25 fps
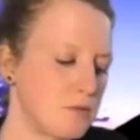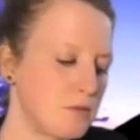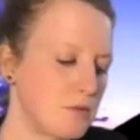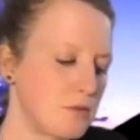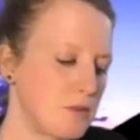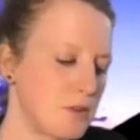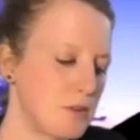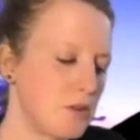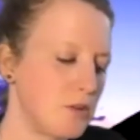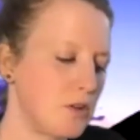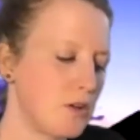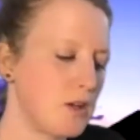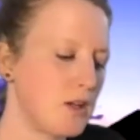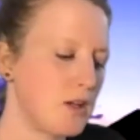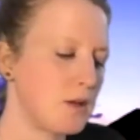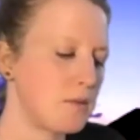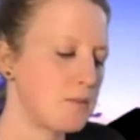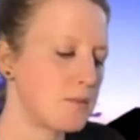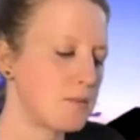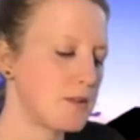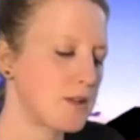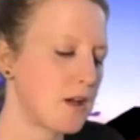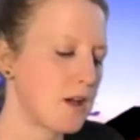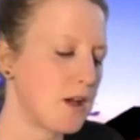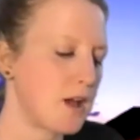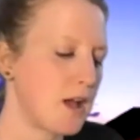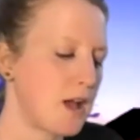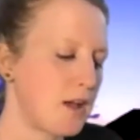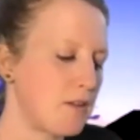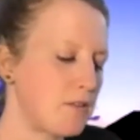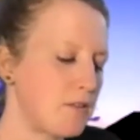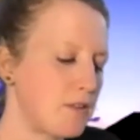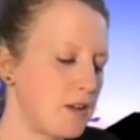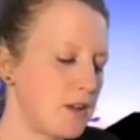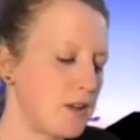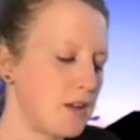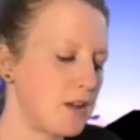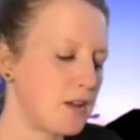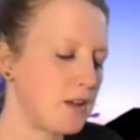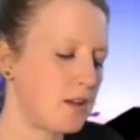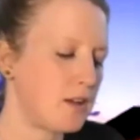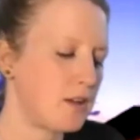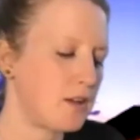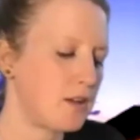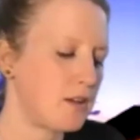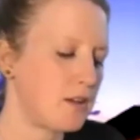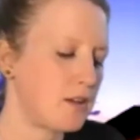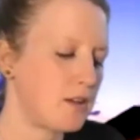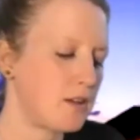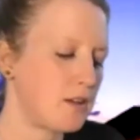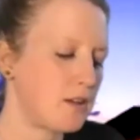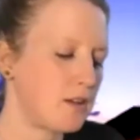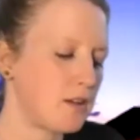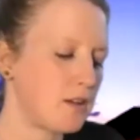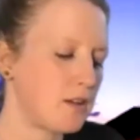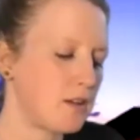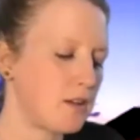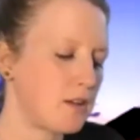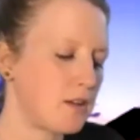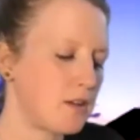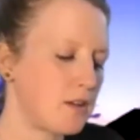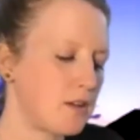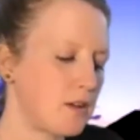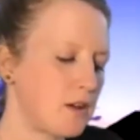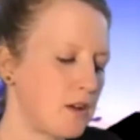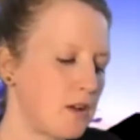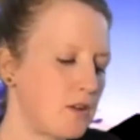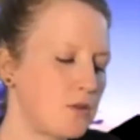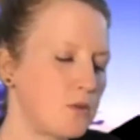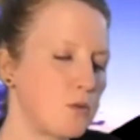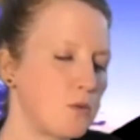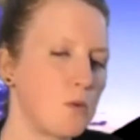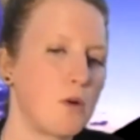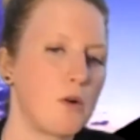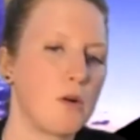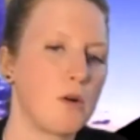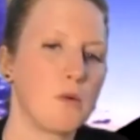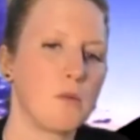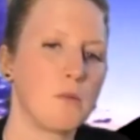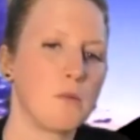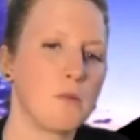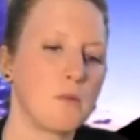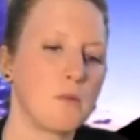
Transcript: Your limbs are heavy and warm.